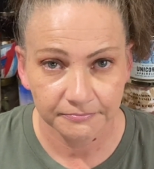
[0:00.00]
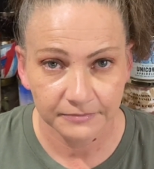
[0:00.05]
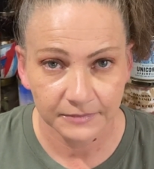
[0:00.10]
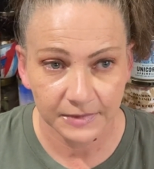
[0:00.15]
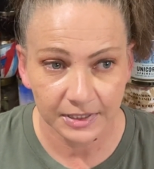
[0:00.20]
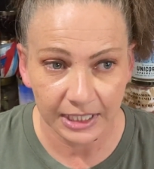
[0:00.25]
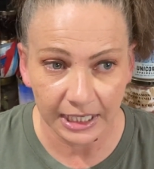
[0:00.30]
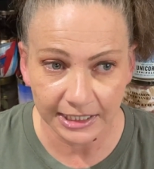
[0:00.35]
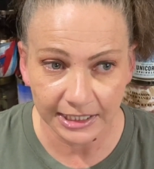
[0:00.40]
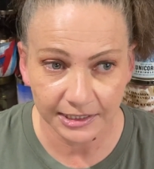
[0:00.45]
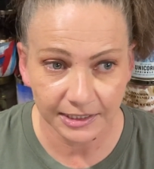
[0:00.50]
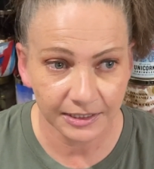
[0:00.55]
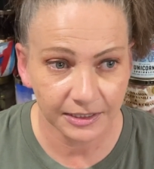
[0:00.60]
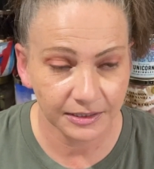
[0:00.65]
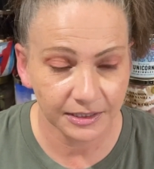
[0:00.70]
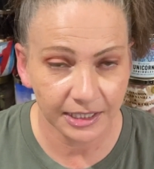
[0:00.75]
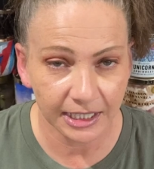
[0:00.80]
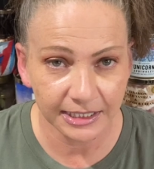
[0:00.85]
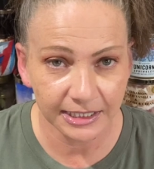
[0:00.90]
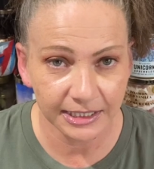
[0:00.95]
And that's,
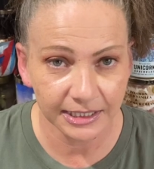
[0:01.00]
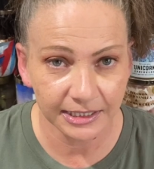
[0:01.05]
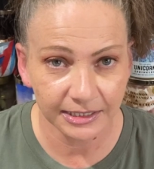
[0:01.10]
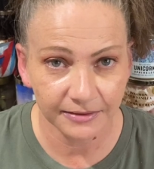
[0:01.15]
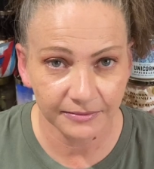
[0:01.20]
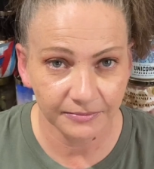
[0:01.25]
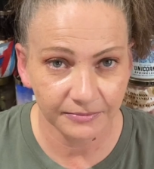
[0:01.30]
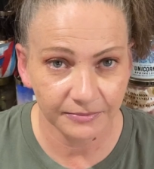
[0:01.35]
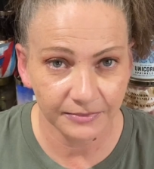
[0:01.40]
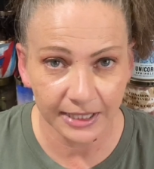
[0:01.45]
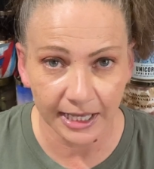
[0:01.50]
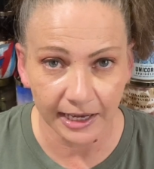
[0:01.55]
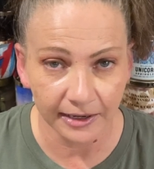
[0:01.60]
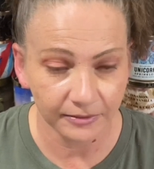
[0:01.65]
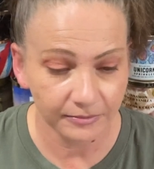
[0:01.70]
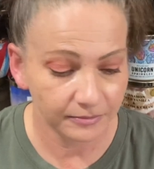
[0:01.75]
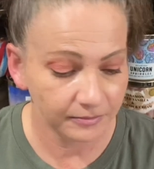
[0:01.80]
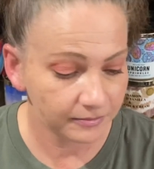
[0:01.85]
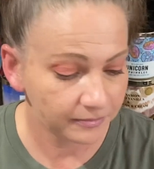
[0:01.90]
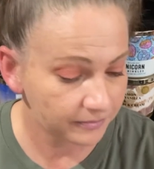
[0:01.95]
that's that.
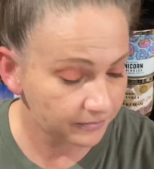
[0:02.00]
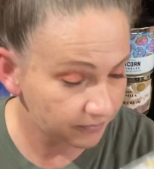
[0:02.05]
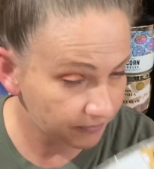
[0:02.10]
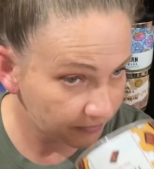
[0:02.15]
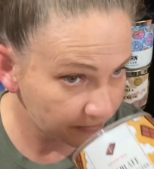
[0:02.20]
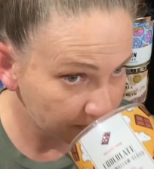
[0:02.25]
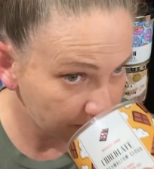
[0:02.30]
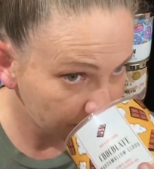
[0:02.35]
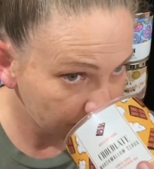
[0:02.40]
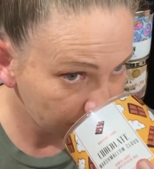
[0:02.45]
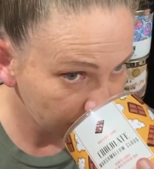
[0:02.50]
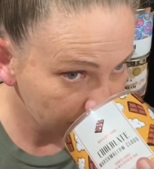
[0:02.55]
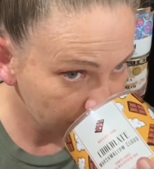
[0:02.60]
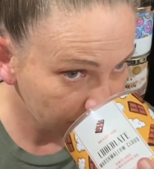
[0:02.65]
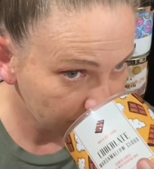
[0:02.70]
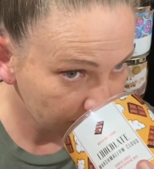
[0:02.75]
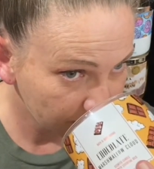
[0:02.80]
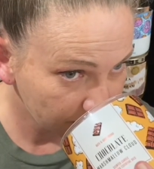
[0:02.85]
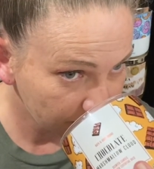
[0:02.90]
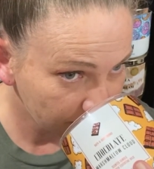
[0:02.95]

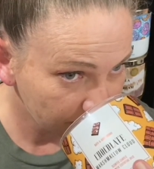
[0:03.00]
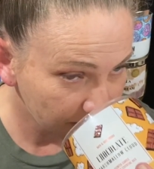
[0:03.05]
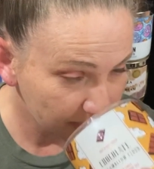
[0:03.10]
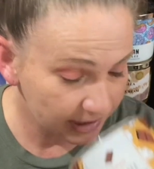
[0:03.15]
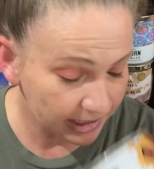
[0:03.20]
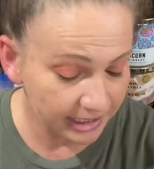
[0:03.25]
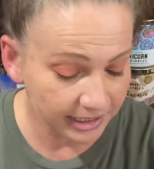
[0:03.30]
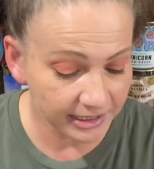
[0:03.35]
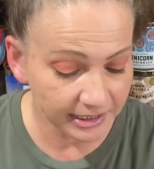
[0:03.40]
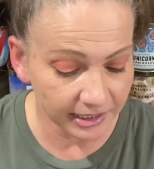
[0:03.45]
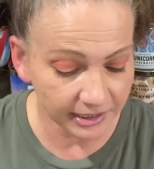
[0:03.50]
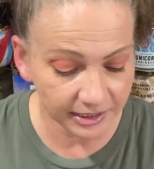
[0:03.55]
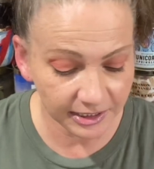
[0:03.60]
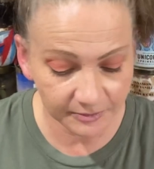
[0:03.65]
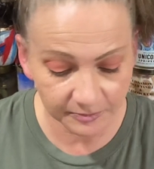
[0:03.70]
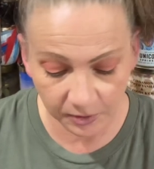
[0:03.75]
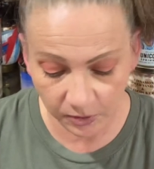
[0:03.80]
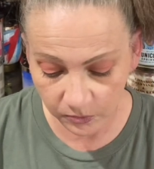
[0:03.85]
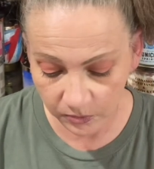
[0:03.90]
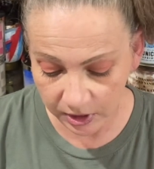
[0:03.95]
This does
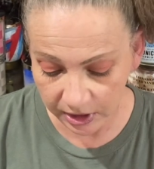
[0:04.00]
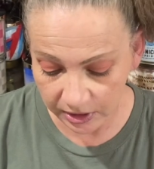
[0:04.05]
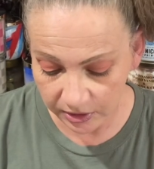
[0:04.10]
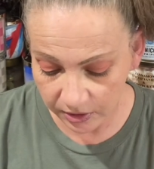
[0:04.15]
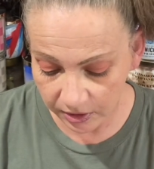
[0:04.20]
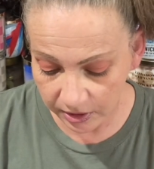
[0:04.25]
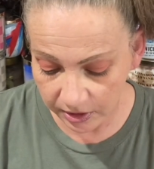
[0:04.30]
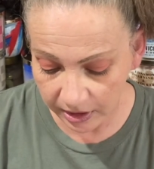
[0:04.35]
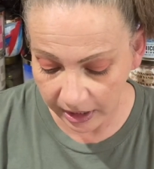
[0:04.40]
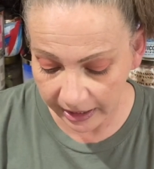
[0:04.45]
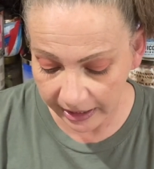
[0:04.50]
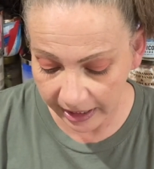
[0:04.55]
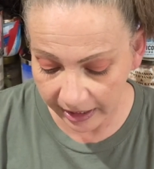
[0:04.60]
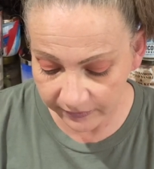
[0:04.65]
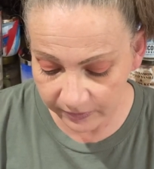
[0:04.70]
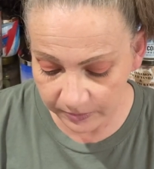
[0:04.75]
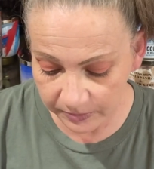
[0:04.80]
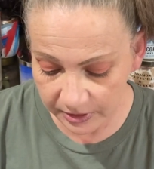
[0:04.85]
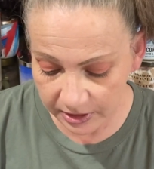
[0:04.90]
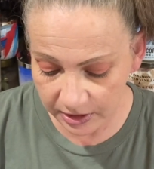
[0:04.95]
smell really good. I
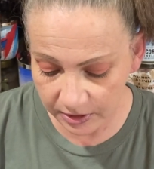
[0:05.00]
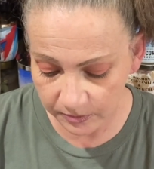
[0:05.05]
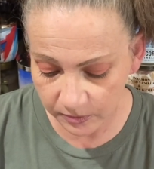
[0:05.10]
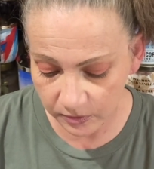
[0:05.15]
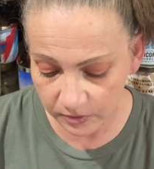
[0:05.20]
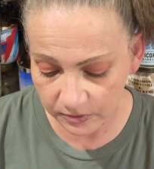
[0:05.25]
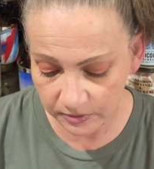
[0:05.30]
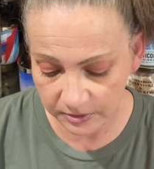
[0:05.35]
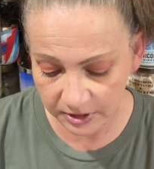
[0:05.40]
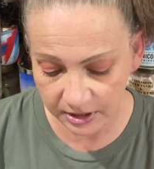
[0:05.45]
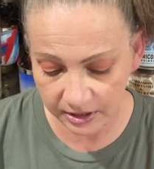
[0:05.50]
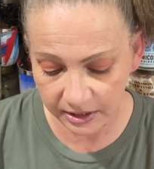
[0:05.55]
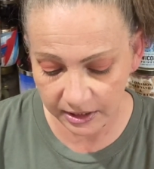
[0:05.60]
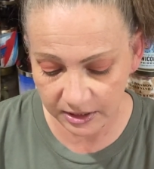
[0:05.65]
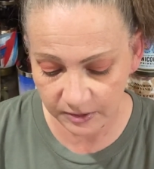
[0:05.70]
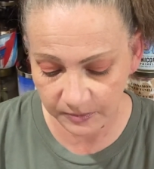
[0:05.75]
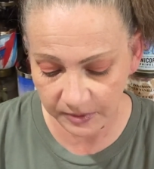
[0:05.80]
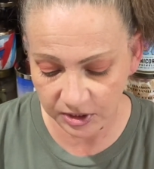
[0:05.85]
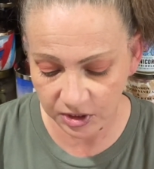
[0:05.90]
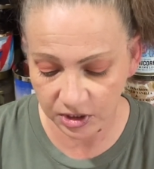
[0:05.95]
haven't been in the mood,
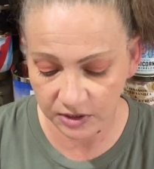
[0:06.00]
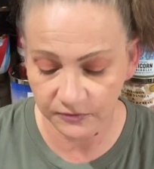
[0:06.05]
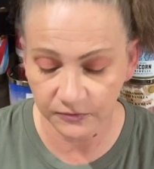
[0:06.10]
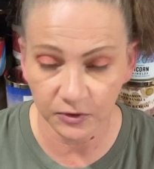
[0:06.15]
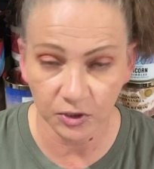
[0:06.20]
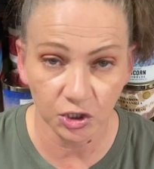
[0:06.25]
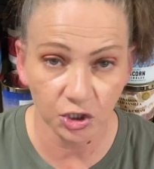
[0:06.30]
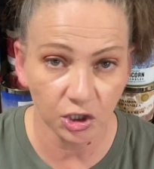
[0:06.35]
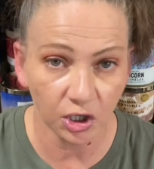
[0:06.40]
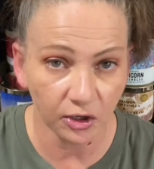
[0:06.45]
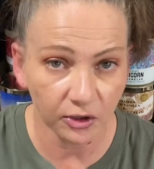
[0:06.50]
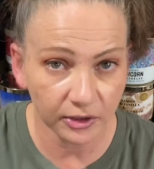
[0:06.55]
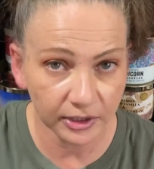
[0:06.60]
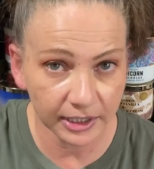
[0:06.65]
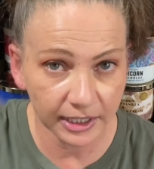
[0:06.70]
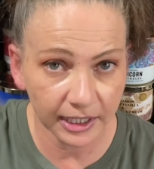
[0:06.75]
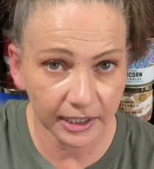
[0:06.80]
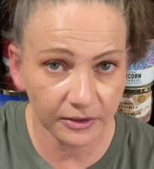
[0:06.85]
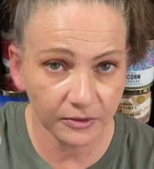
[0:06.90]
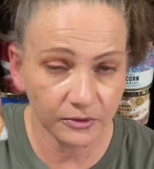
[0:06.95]
especially for chocolate
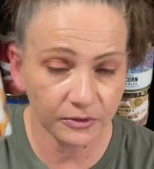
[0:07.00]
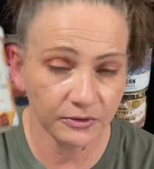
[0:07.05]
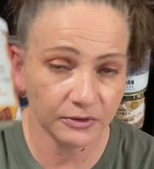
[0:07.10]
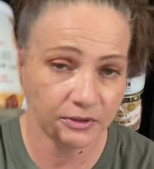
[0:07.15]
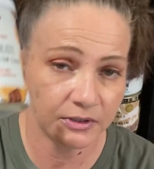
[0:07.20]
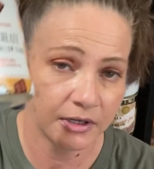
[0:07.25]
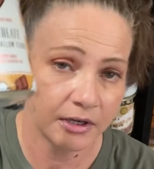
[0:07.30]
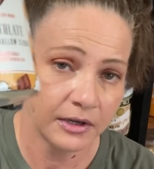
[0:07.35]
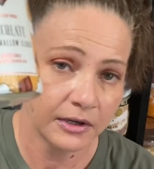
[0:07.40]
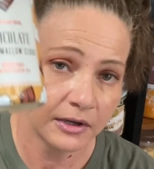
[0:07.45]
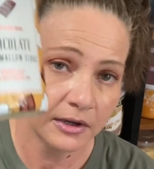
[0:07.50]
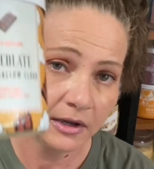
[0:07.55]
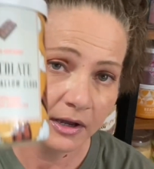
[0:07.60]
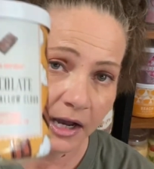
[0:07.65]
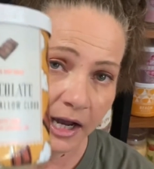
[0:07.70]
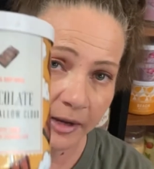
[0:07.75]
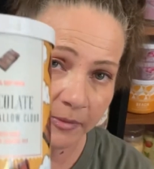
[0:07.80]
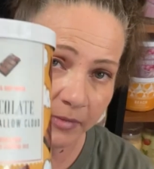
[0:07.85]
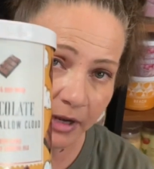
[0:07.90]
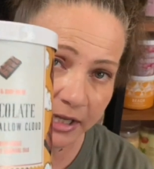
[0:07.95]
candles.
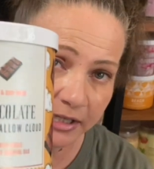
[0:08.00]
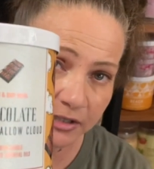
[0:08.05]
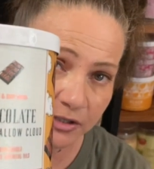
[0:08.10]
I might